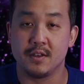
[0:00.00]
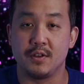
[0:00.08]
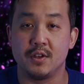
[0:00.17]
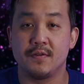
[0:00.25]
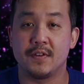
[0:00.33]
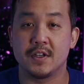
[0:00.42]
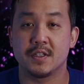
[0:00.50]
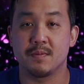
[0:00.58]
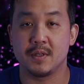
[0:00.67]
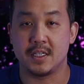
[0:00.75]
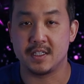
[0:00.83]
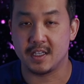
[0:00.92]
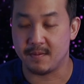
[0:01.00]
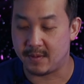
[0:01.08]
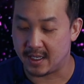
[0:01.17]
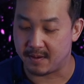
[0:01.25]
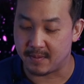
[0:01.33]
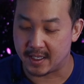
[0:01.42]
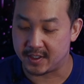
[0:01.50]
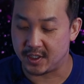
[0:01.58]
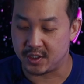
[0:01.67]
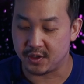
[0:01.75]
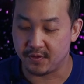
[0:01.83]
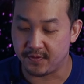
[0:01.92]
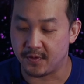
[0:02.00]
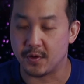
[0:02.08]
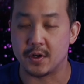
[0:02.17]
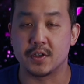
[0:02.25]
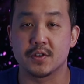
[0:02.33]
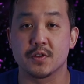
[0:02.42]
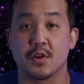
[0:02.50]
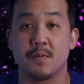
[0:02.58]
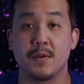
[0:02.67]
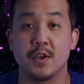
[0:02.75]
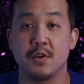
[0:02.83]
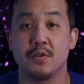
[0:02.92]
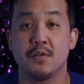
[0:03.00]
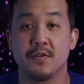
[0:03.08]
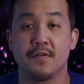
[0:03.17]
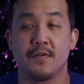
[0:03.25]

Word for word: Universe, please give me a message for Scorpio